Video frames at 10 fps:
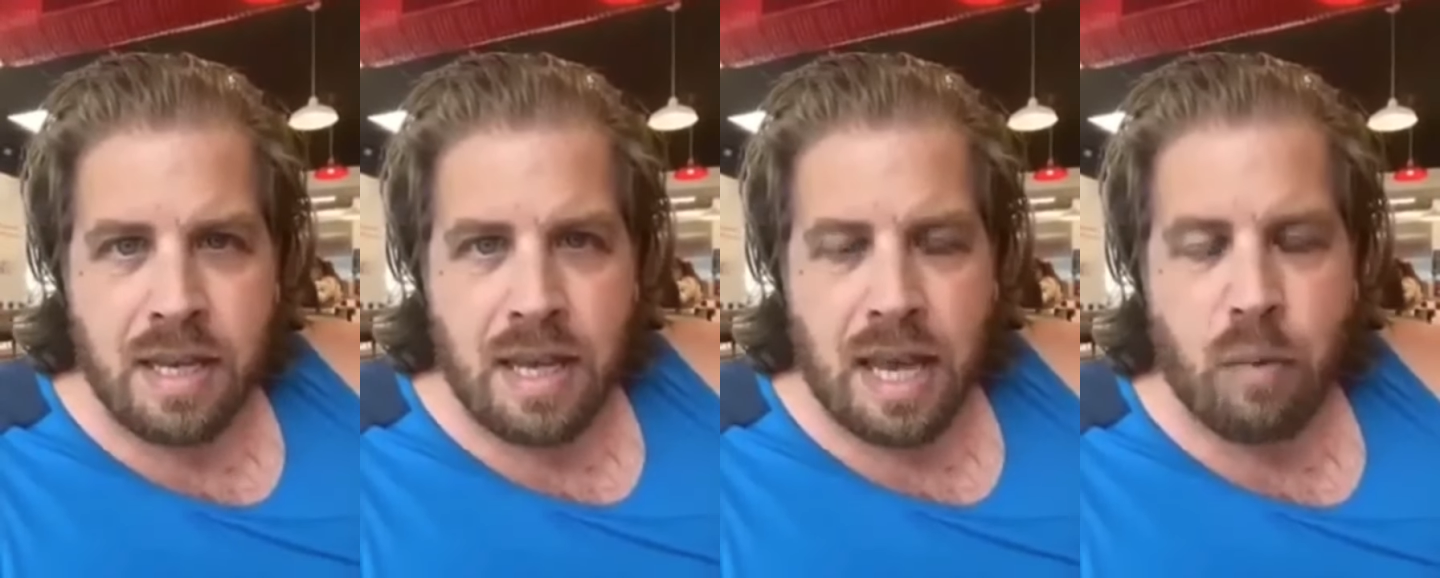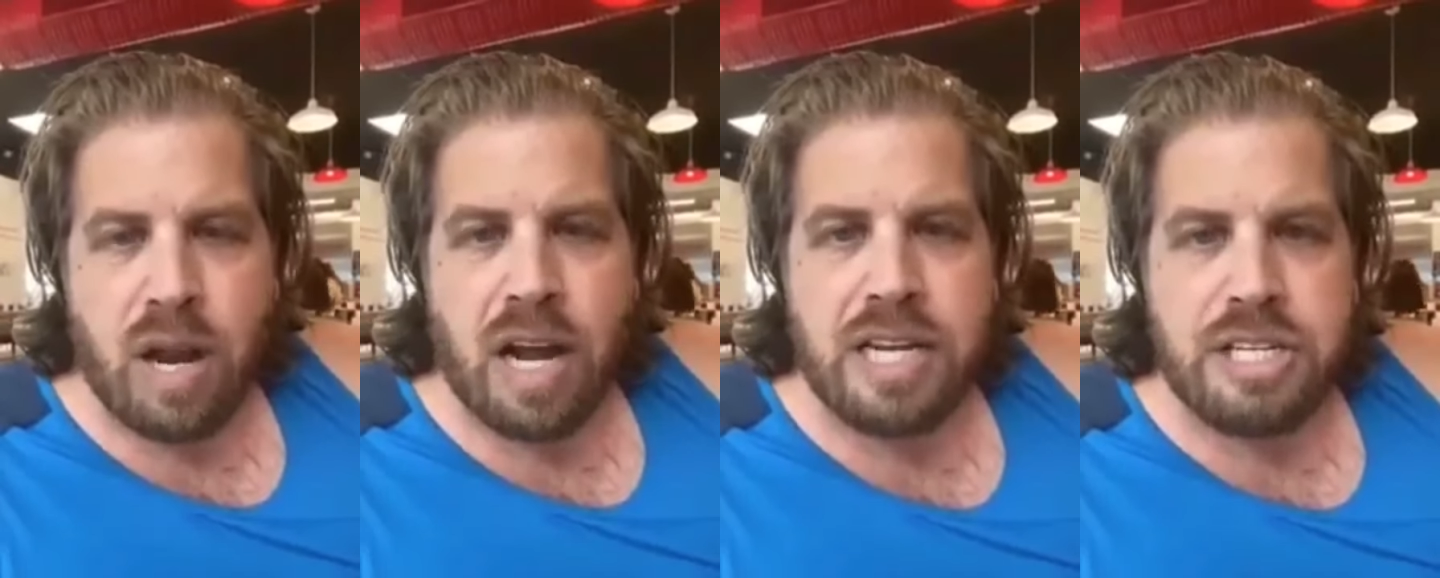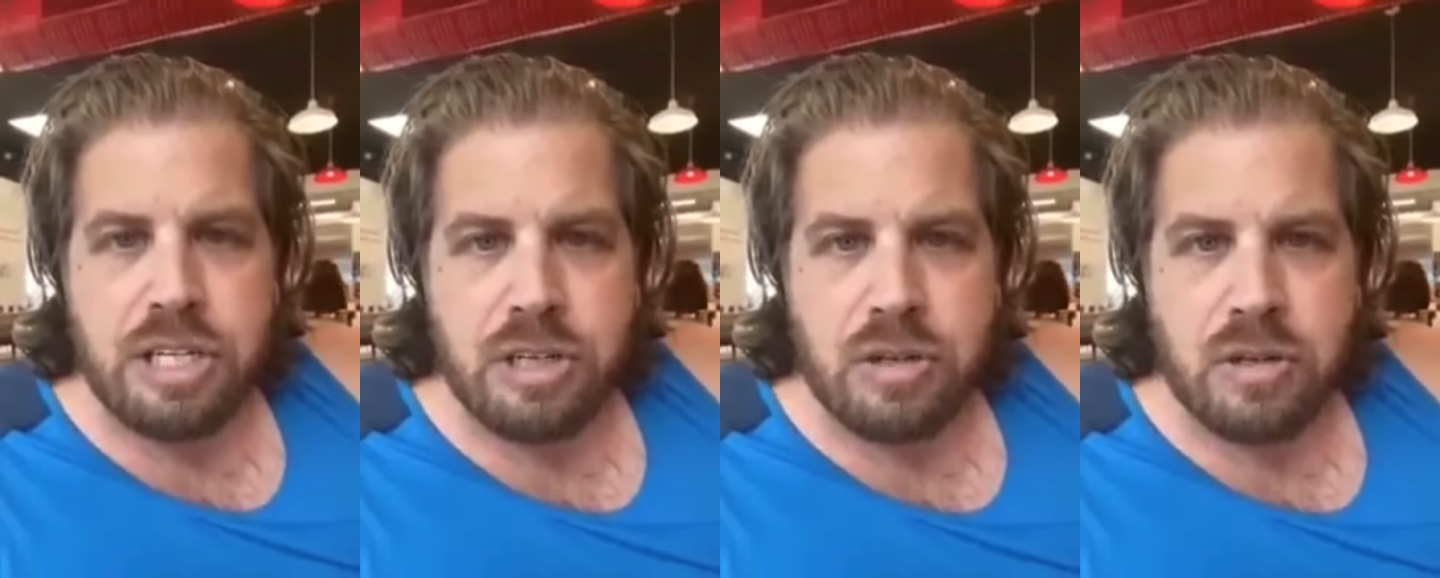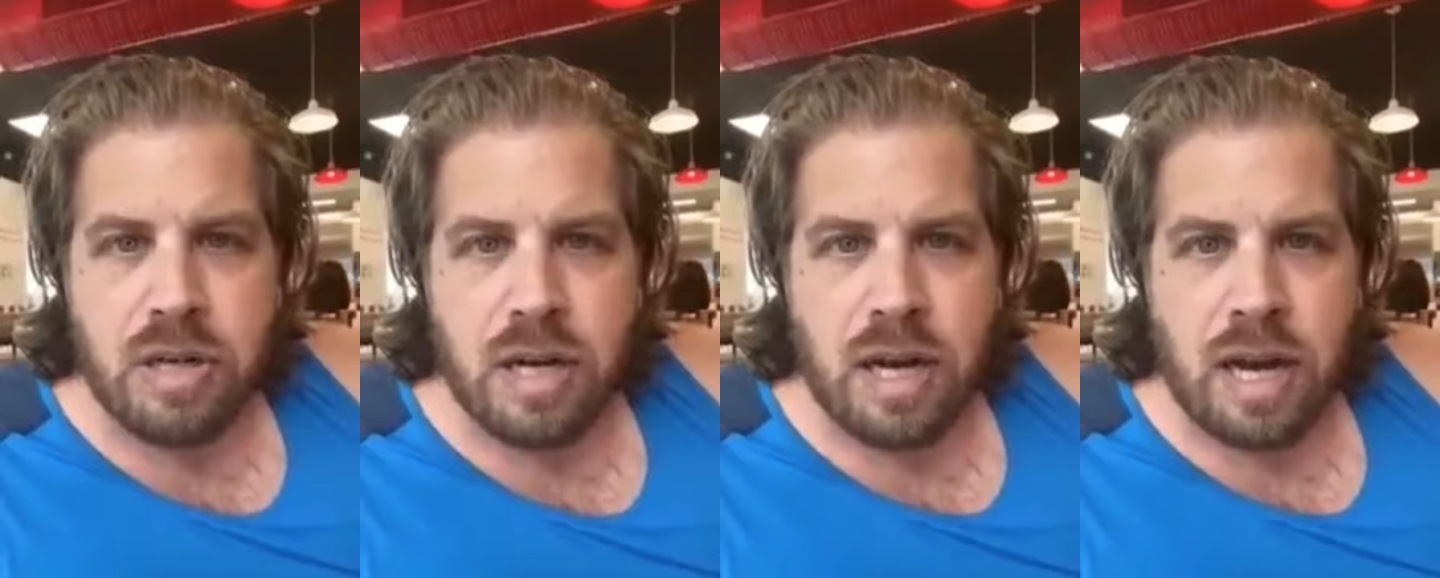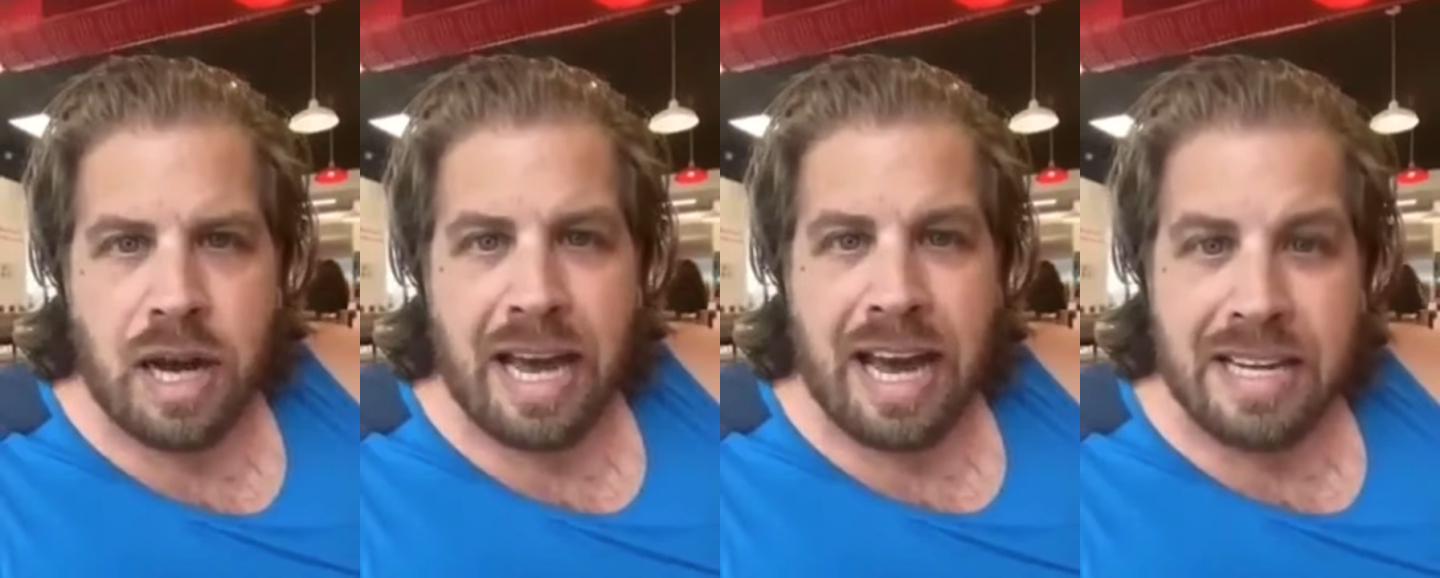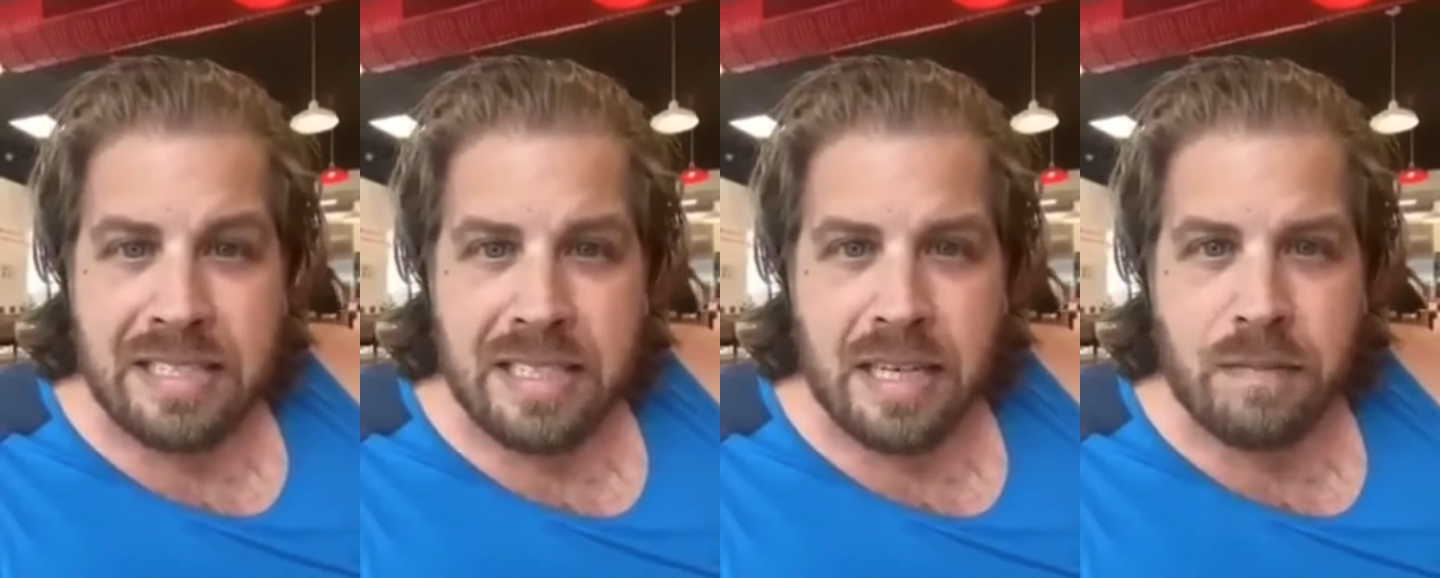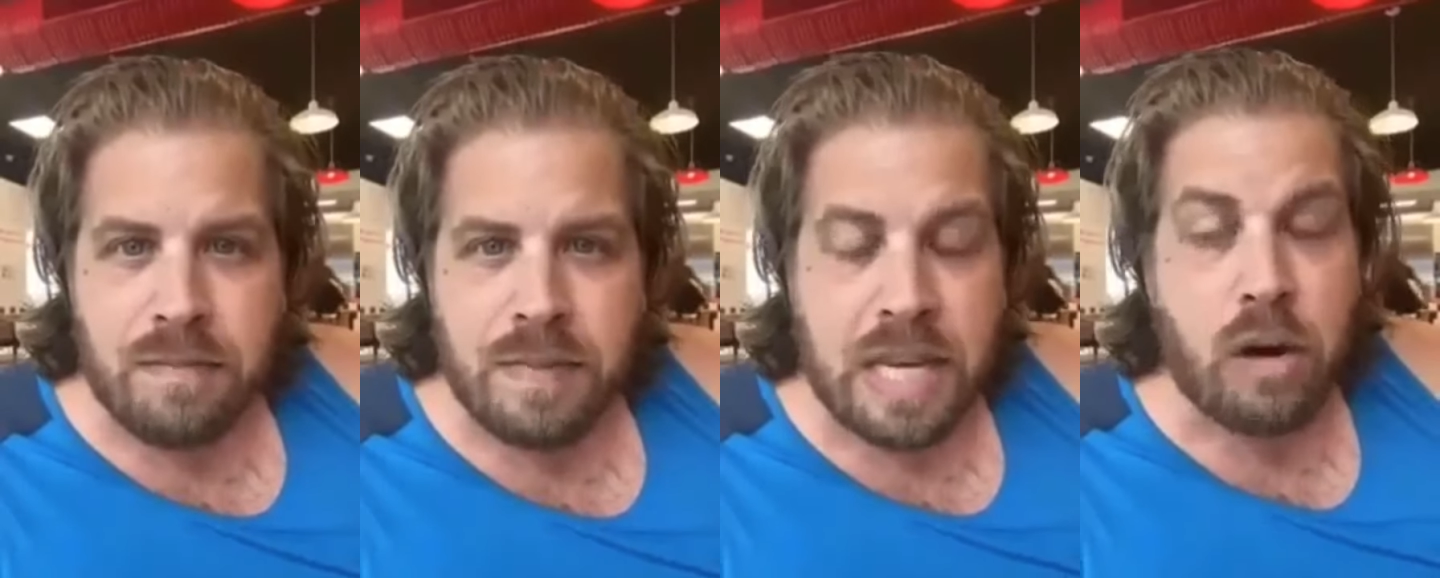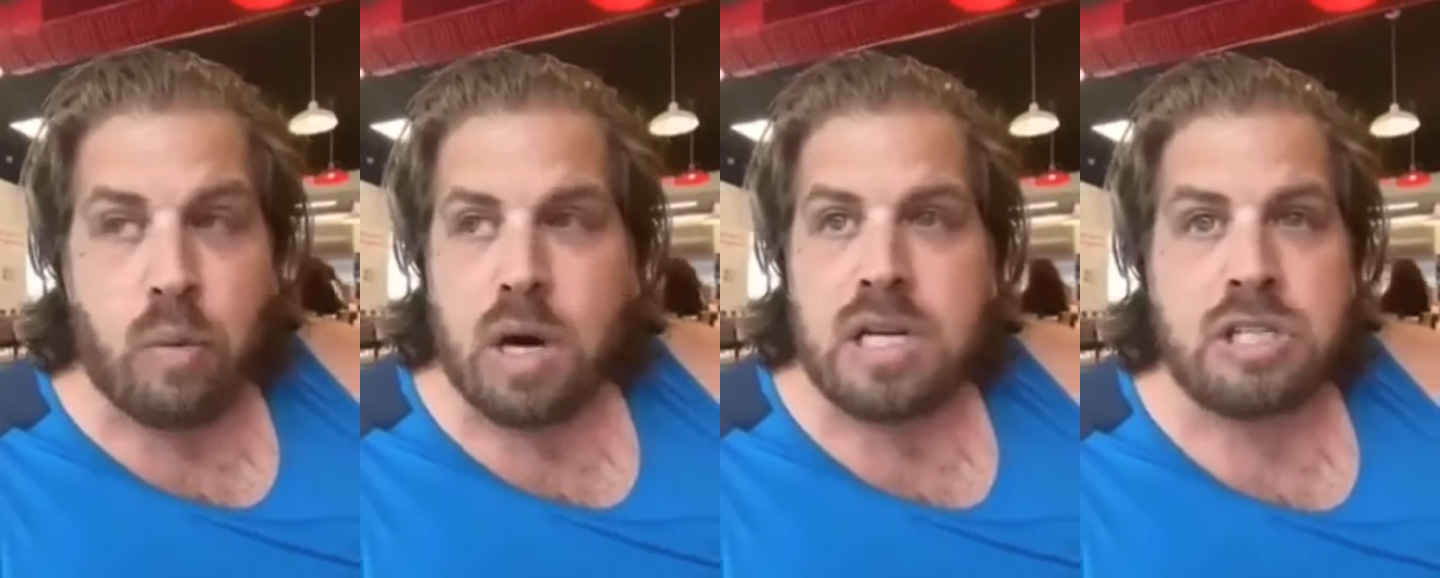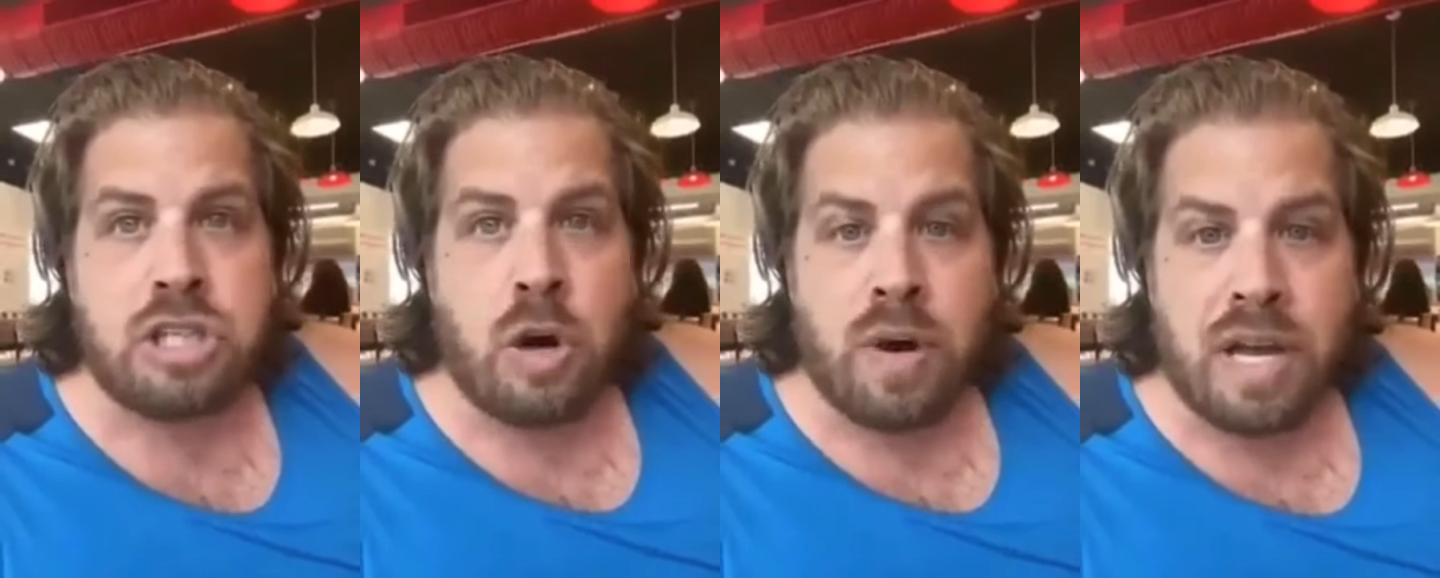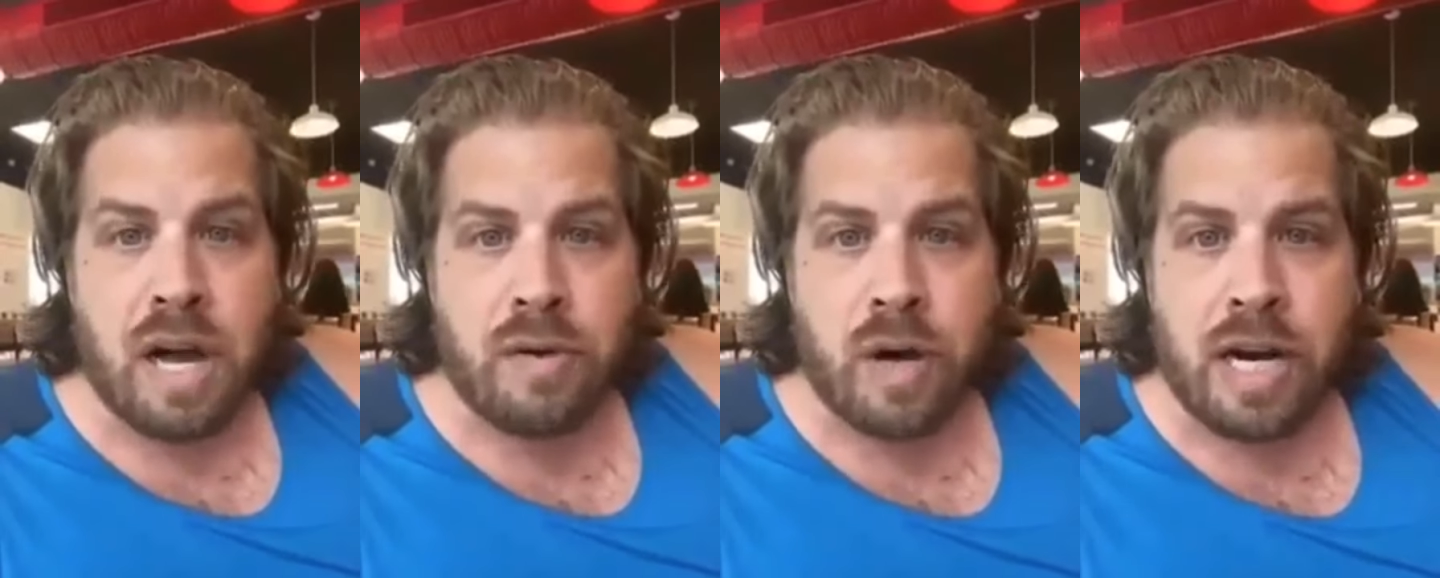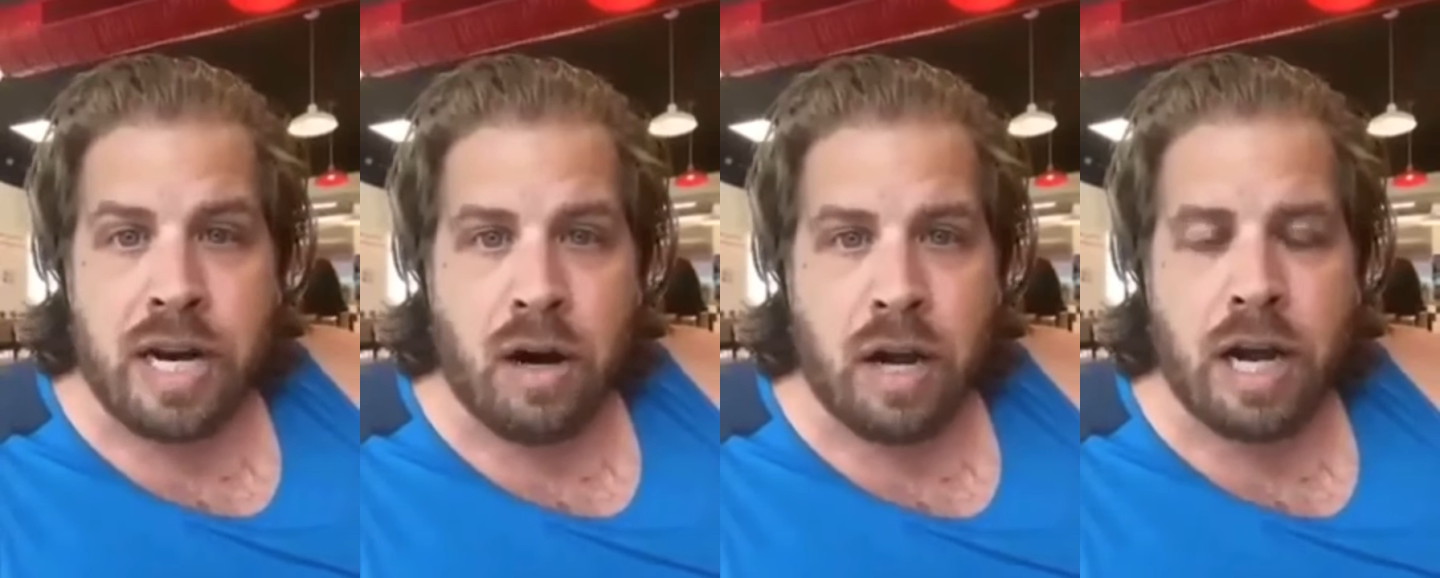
And when I do, I ask them, they go, What is going on right now?